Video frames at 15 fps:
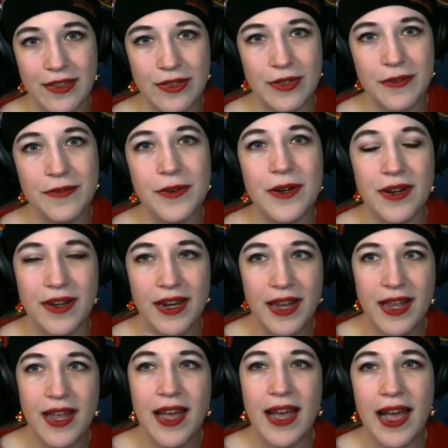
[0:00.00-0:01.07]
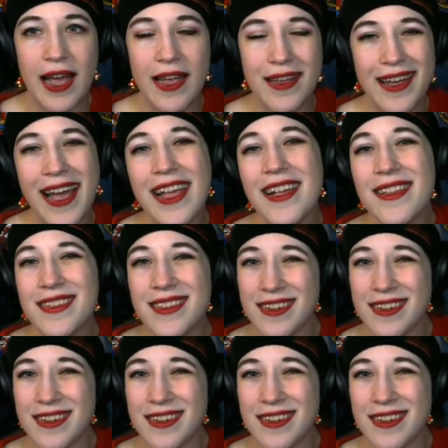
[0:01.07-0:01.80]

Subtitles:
So for ILs,